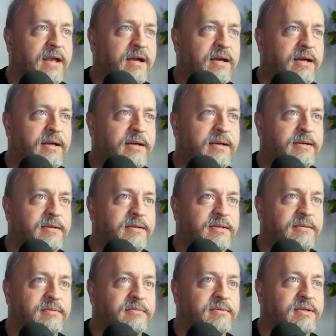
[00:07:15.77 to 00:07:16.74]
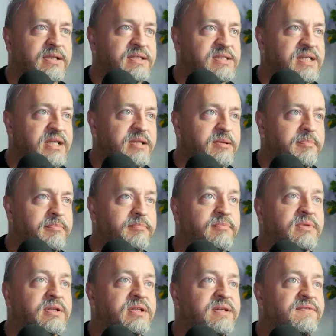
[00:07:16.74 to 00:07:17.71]
Uh, let's see, the...
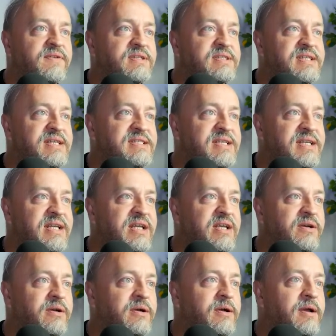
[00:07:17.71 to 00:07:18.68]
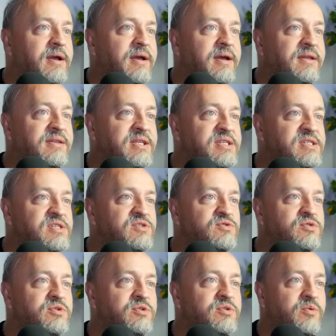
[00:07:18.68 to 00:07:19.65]
if it says it here, this is
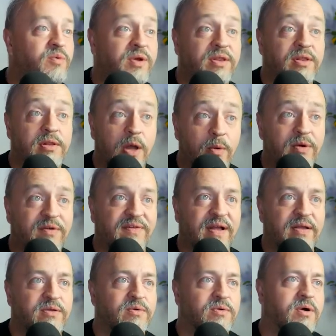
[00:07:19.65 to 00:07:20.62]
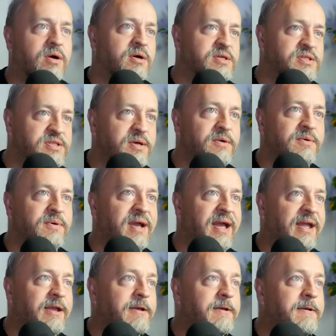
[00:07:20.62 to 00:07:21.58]
true with lower value cars.
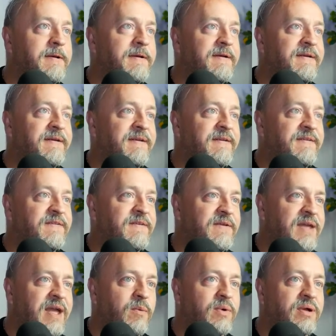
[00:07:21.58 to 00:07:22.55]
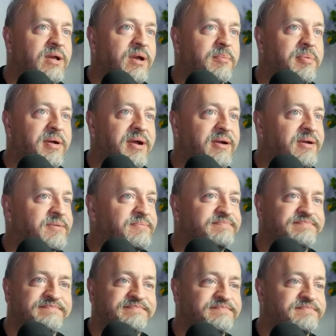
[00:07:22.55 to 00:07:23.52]
Okay. So yeah, when comparing,
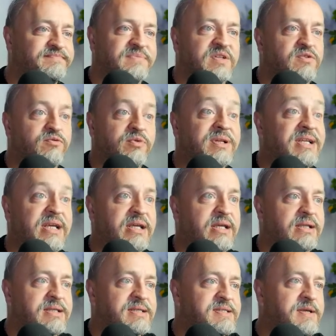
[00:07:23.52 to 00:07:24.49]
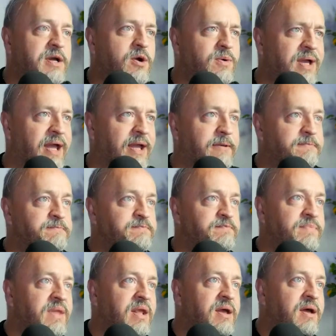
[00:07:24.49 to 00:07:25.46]
ridiculous. Okay.
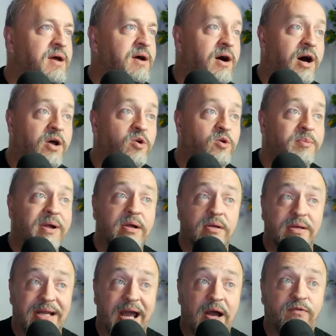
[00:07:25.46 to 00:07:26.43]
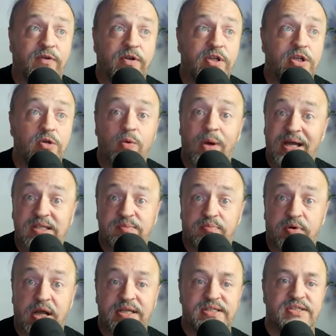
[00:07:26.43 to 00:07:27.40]
Auto America now for U S
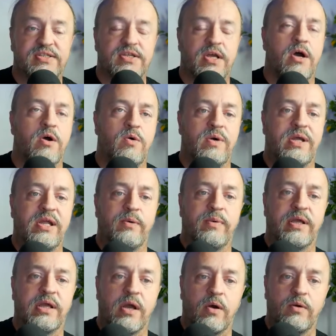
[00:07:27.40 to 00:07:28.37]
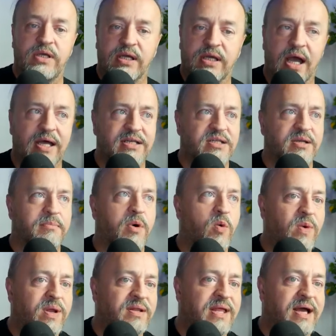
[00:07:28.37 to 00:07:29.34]
prices. Oh, here we go. You got into my
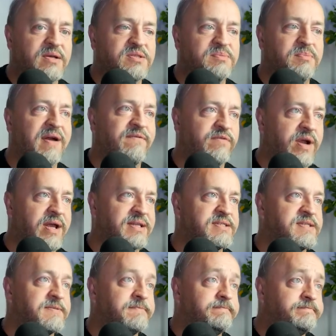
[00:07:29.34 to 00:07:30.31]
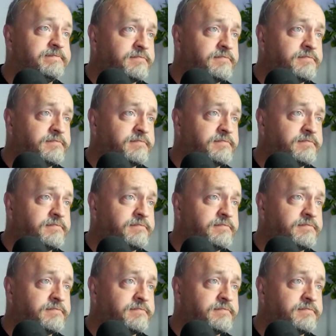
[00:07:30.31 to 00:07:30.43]
wheelhouse, my friends.